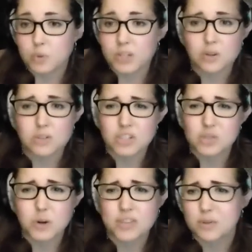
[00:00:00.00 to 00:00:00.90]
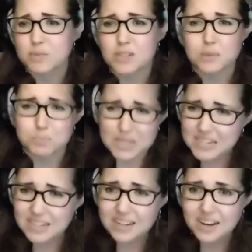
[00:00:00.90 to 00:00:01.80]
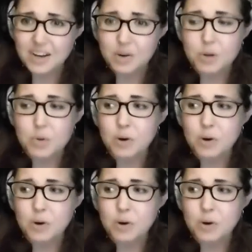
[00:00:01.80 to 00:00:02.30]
We don't just want them to be, we want